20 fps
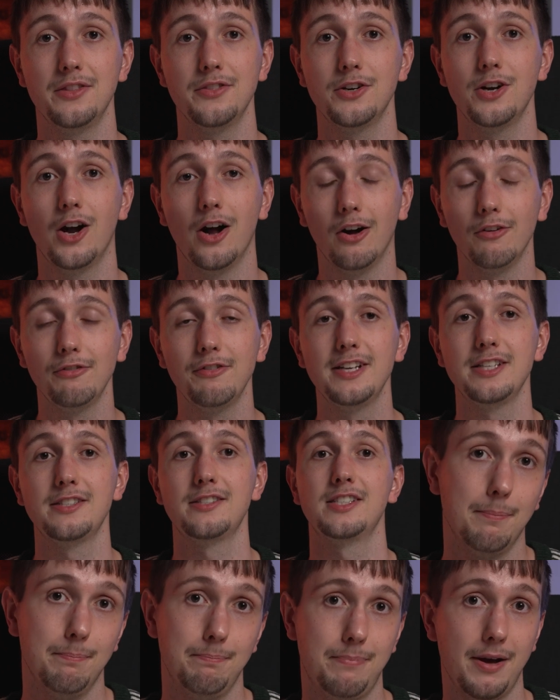their
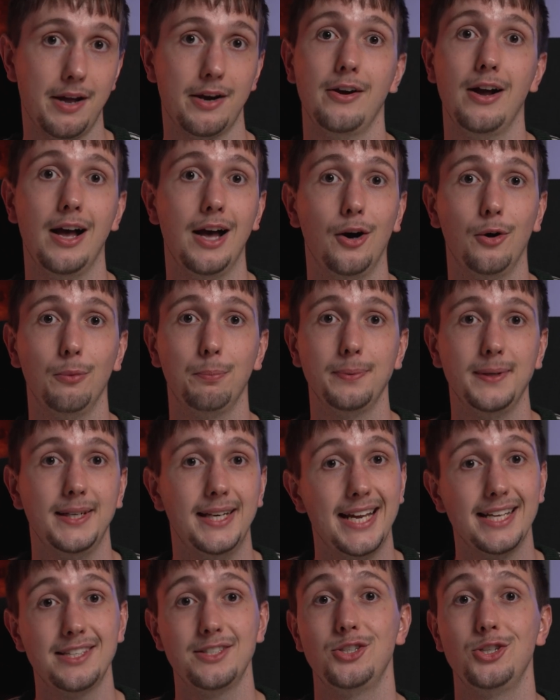office. BetterHelp
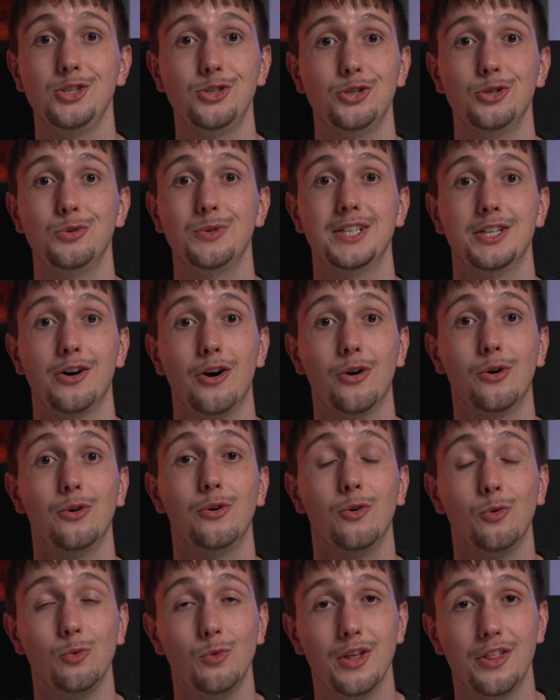lets you do it
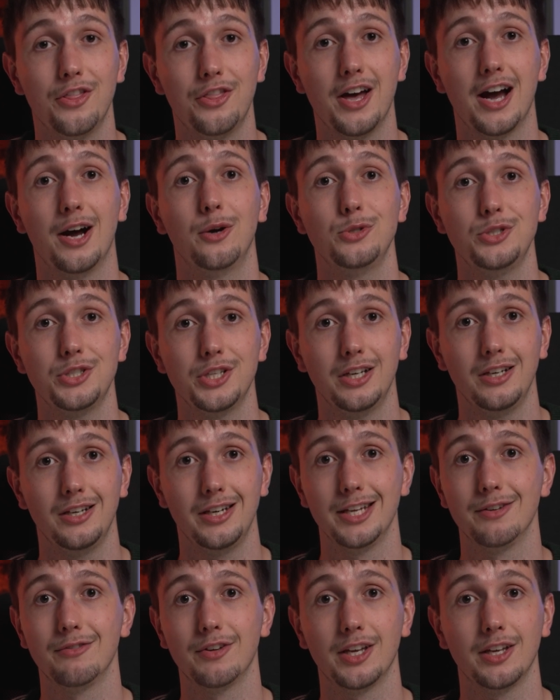all without
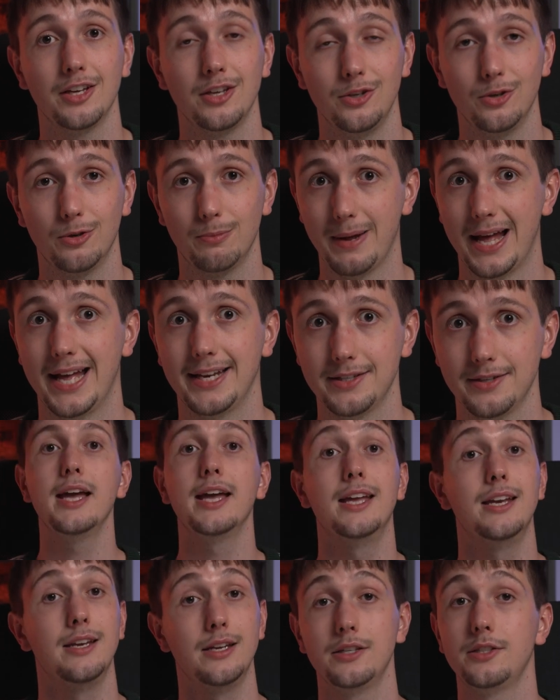leaving your bed.
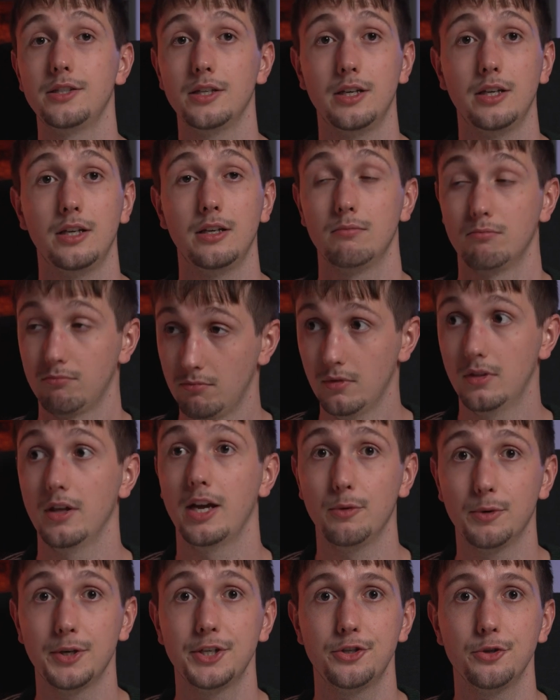Initially,
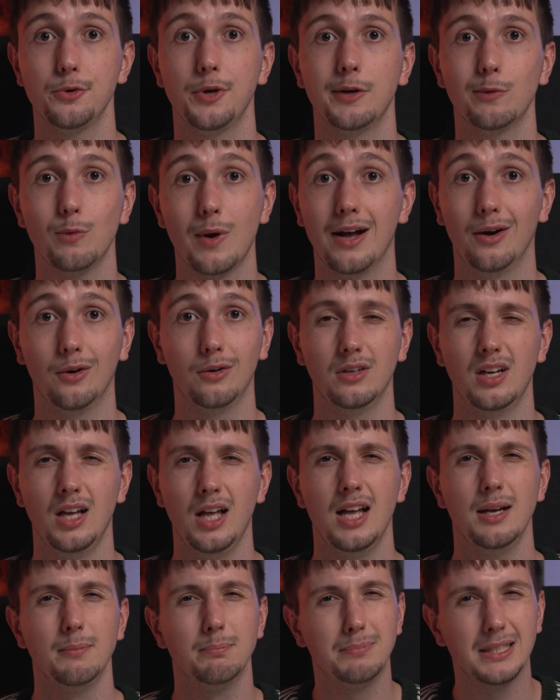they were doing well,
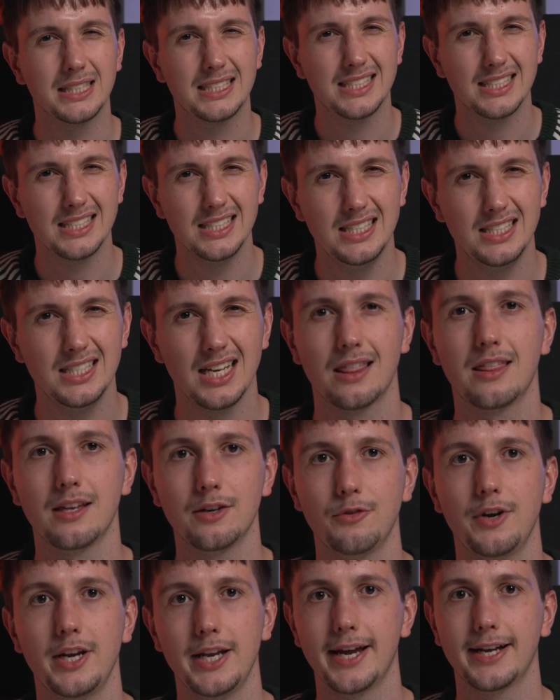but
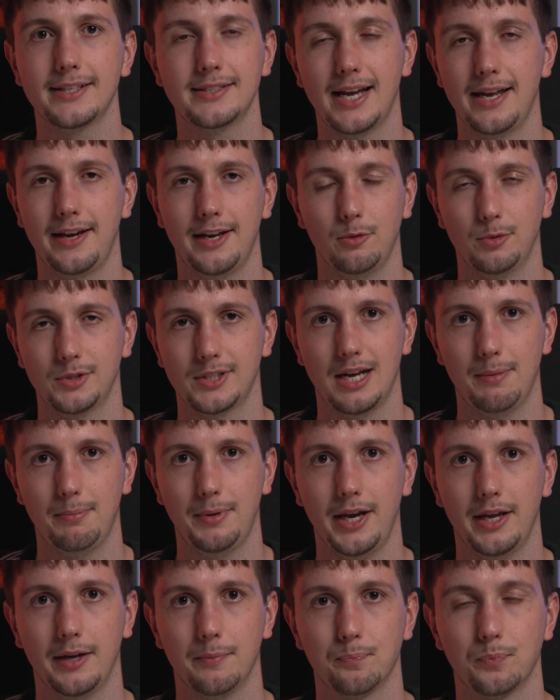nothing really exciting was
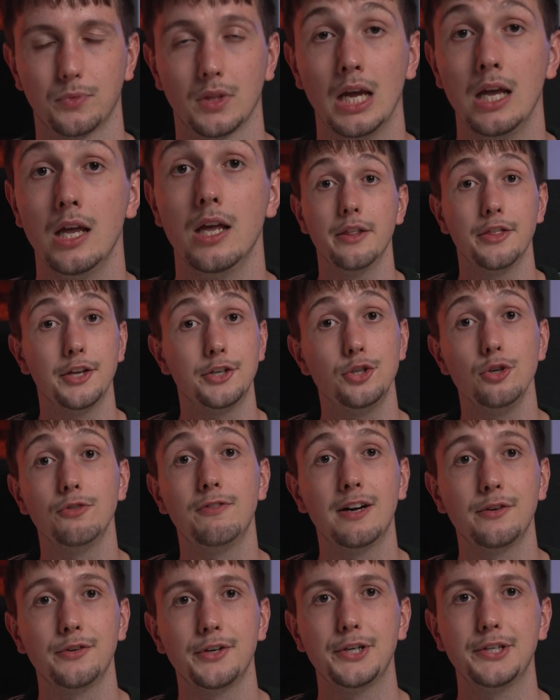happening. The two
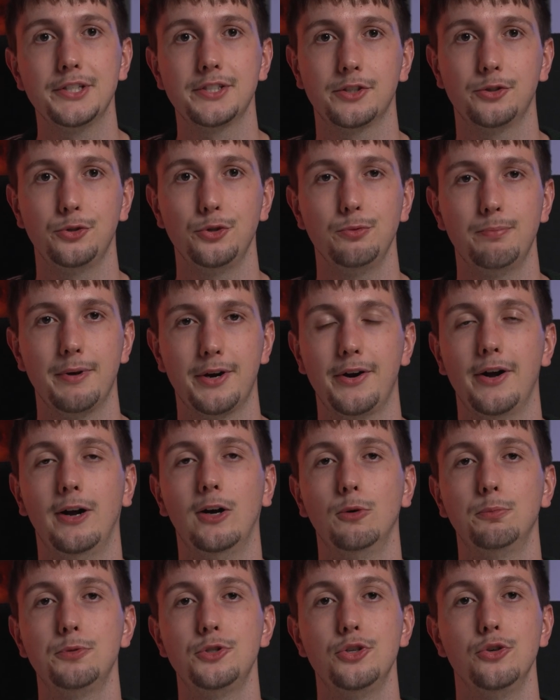founders grew
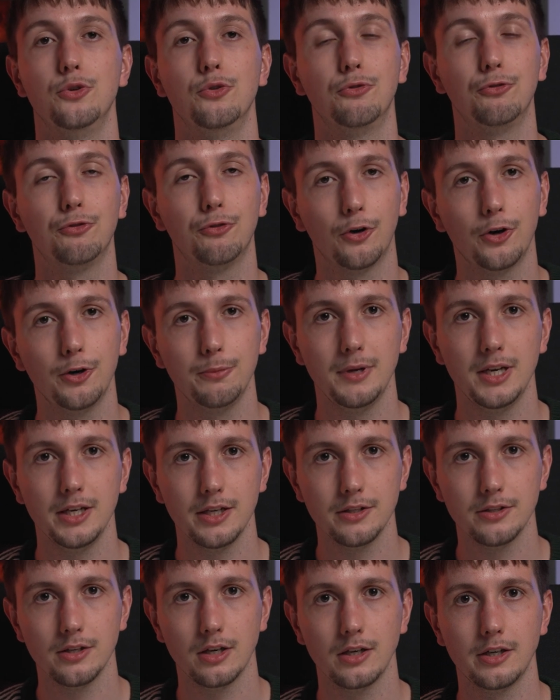BetterHelp to $4
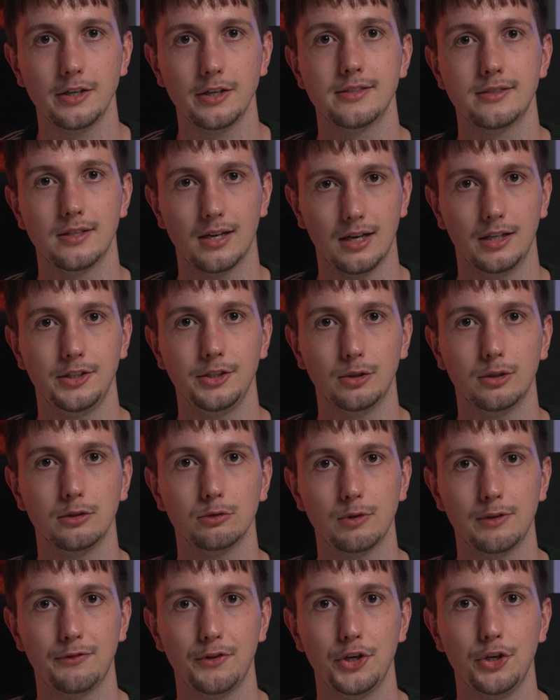million annual
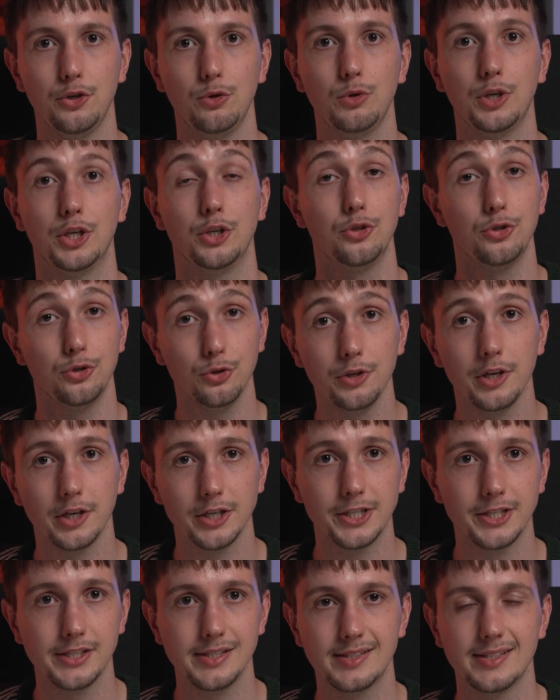revenue in 2
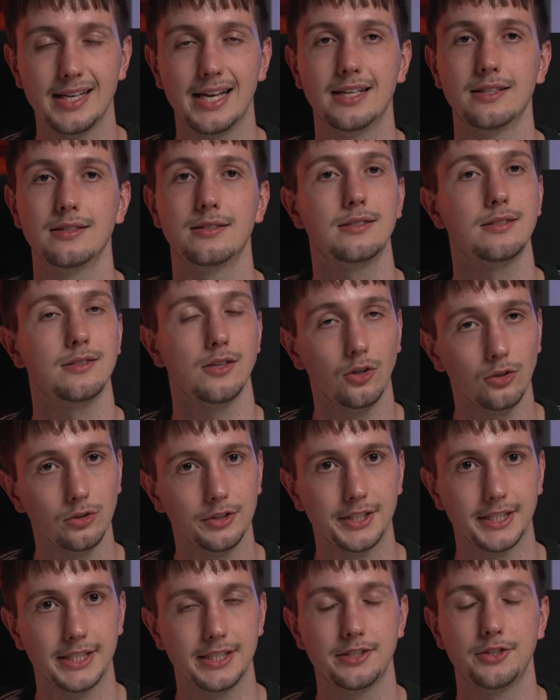years and
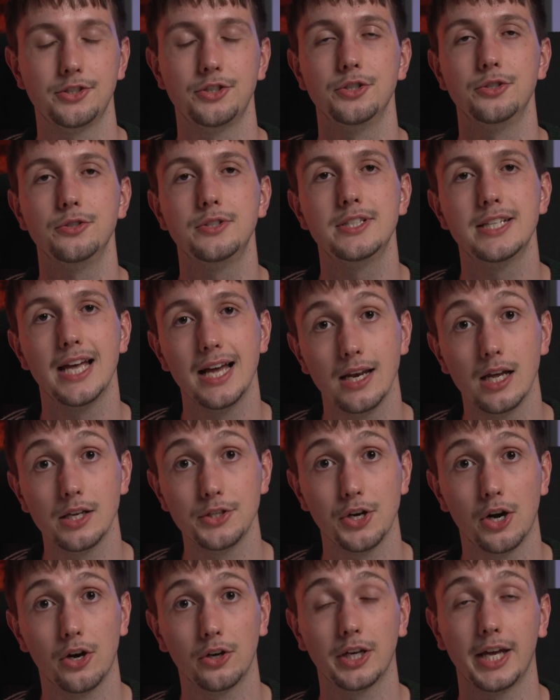sold it to
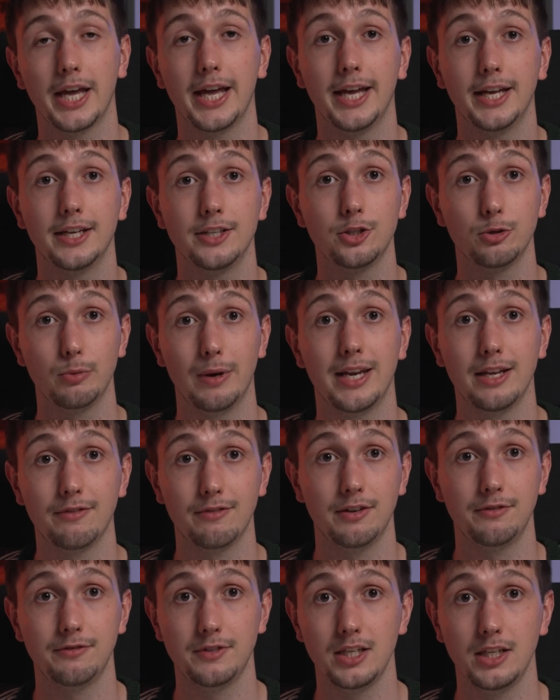Teladoc in
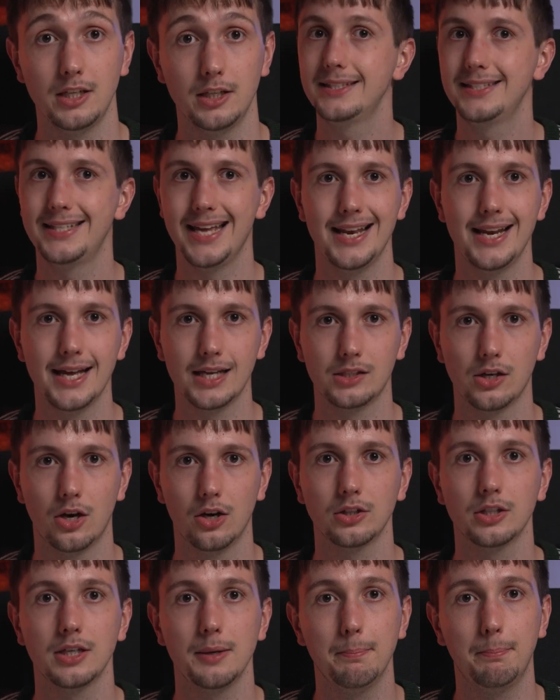2015.
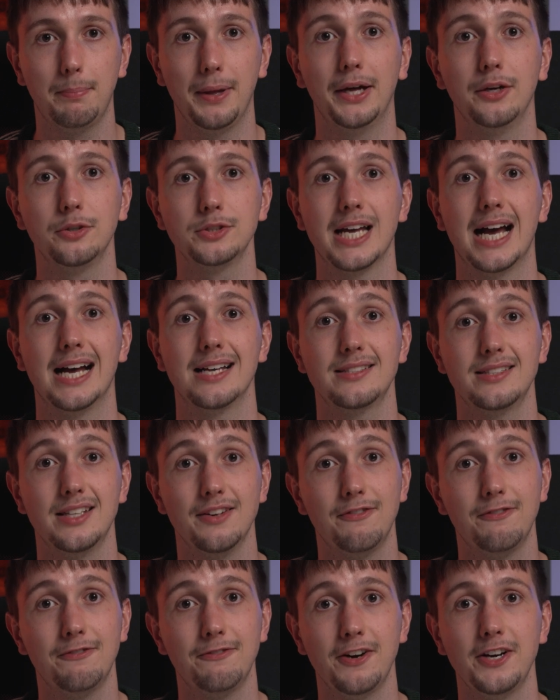Teladoc, built as the
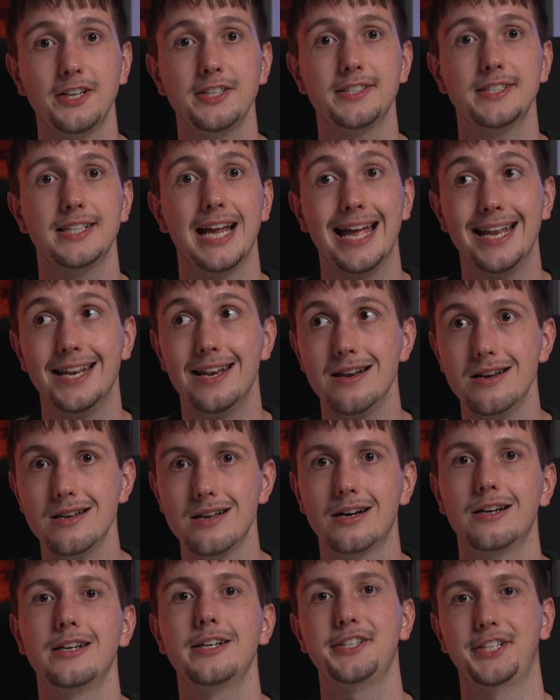first and
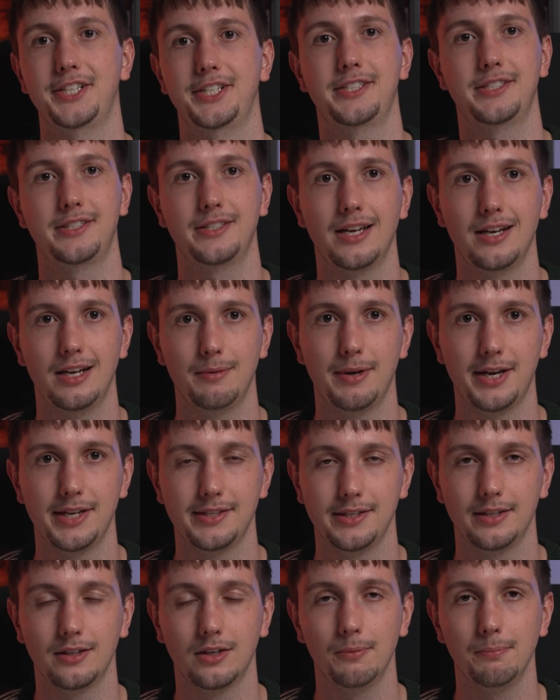largest
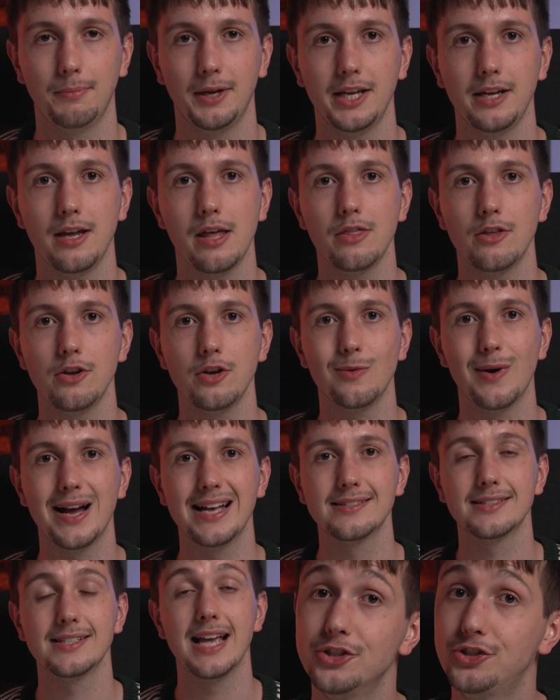telemedicine company in the
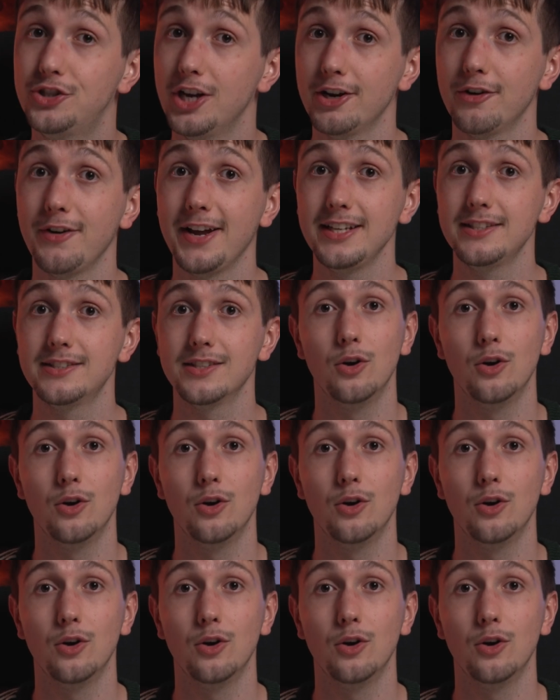US, generates